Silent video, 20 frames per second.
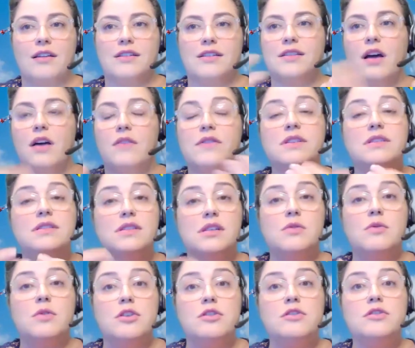Because
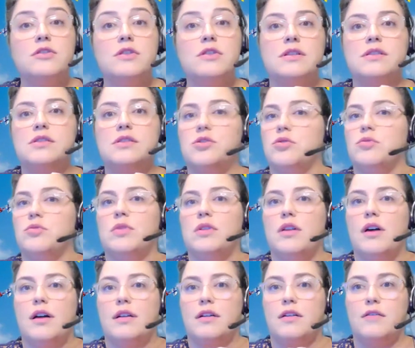obviously, when you do consume a
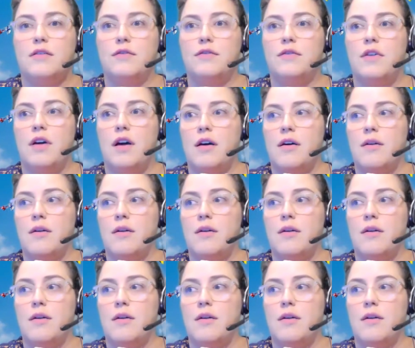lot of